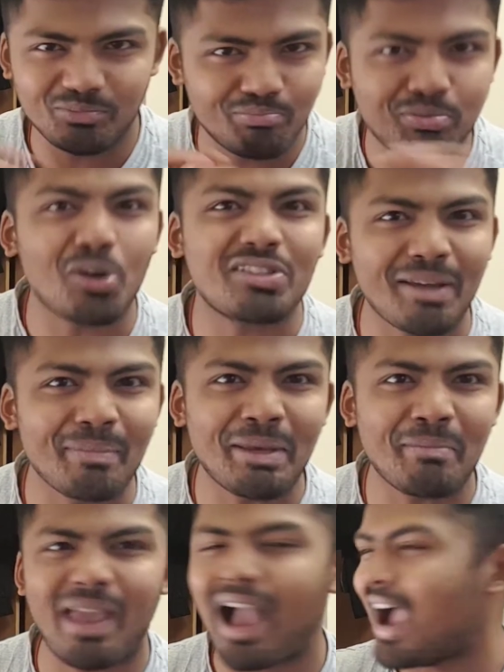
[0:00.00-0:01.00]
plot
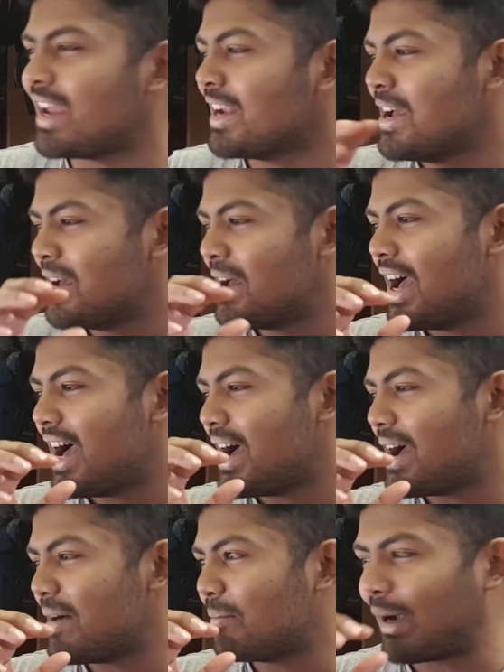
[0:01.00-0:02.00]
something behind.
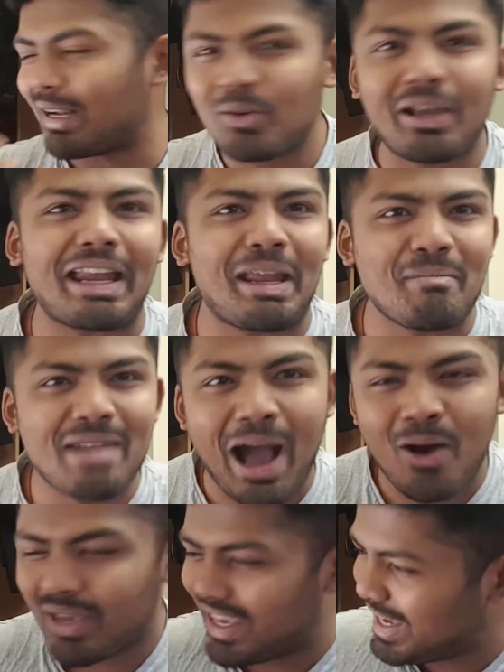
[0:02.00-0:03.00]
But look at him,
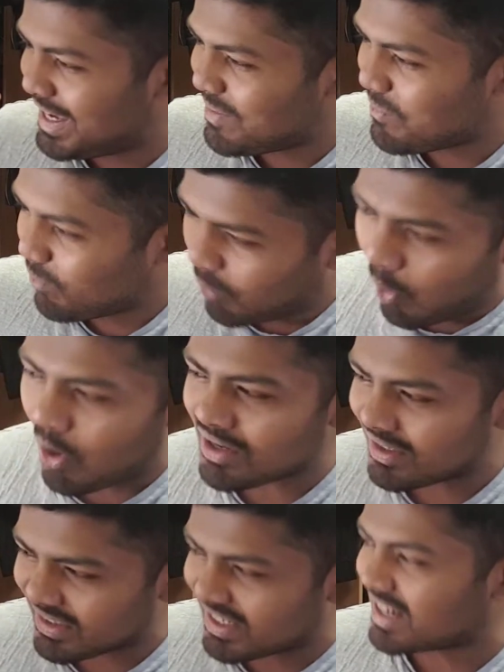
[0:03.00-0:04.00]
now he
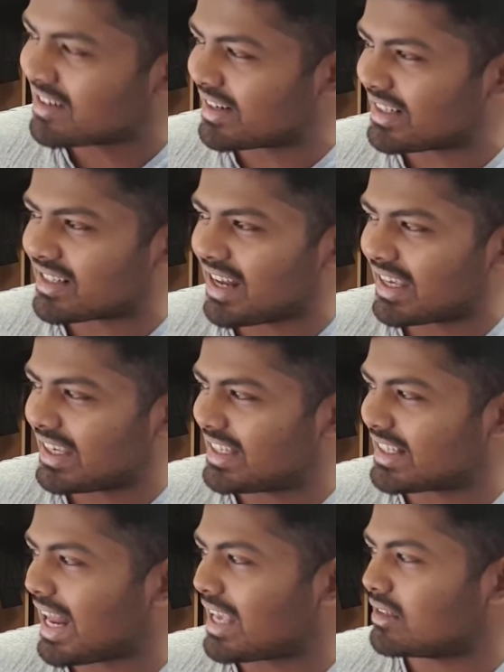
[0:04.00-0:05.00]
warned Zeldris, like,
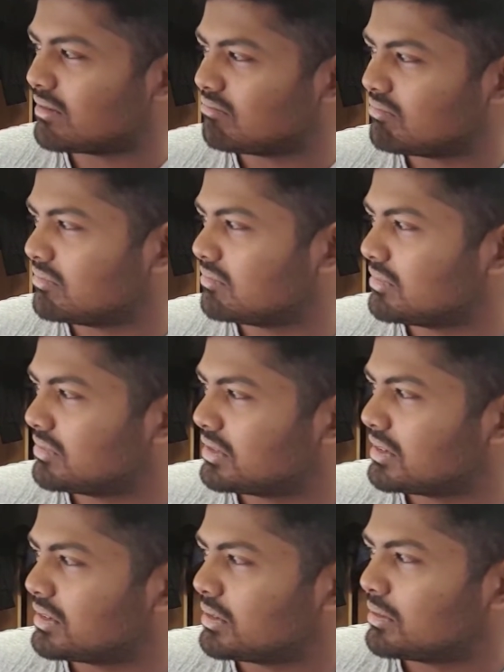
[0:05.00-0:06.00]
he's like,
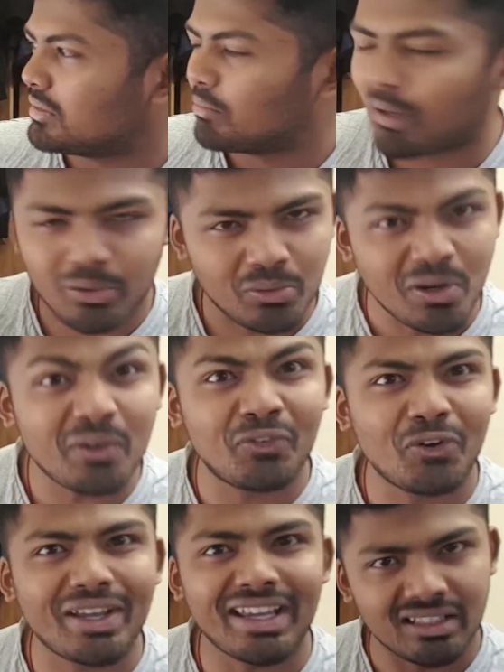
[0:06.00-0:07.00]
but do not
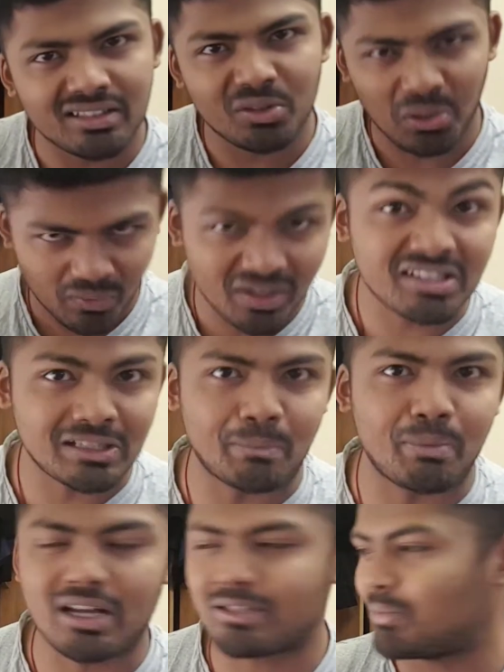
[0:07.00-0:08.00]
forget, you will
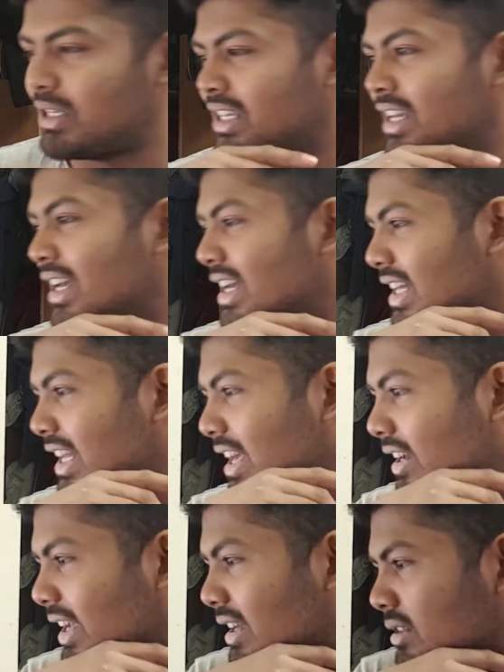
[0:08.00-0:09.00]
surpass me. Like,
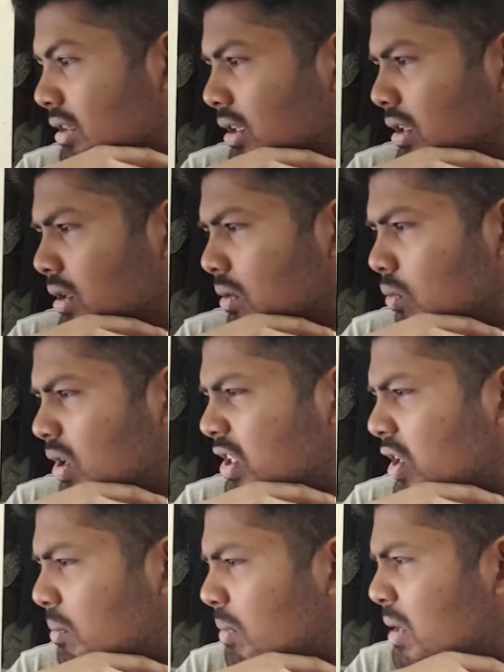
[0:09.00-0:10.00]
okay, what
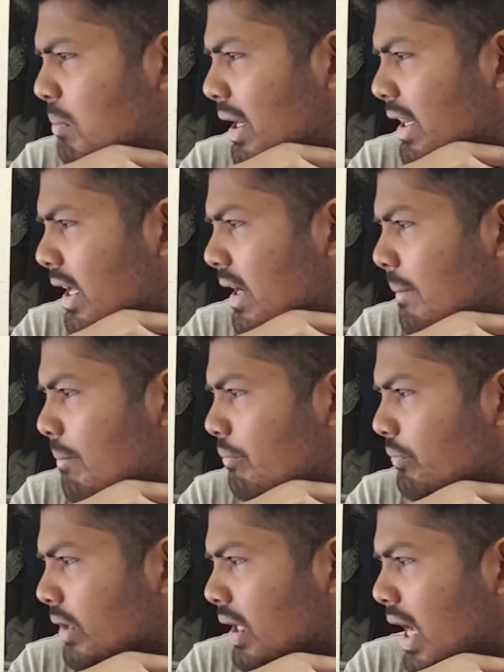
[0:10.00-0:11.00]
do you mean by that?
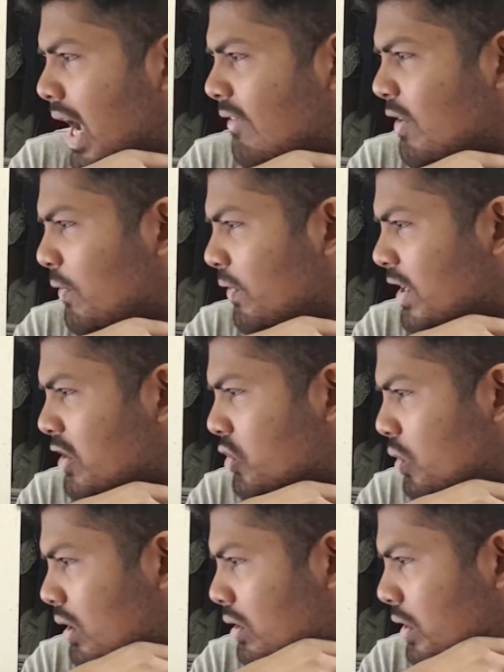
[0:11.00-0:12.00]
Have you finished
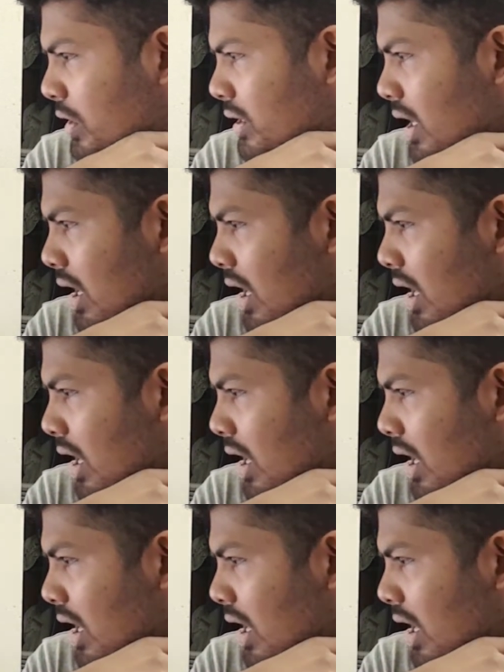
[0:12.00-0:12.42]
your good